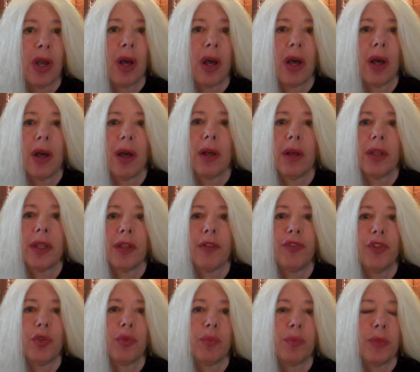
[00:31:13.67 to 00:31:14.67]

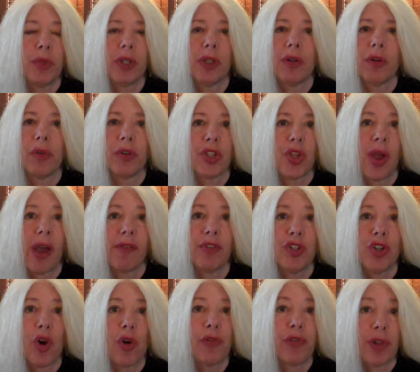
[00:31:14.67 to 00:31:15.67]
If you have
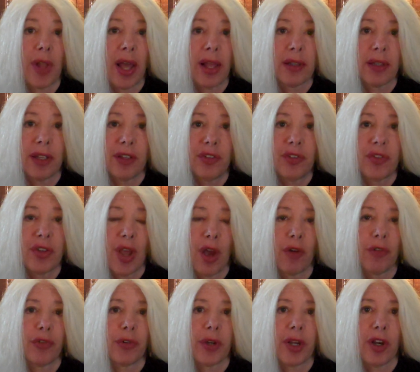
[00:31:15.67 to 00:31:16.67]
a no-fly list
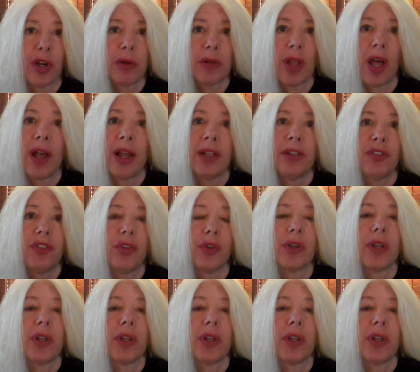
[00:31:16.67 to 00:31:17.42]
now for airlines,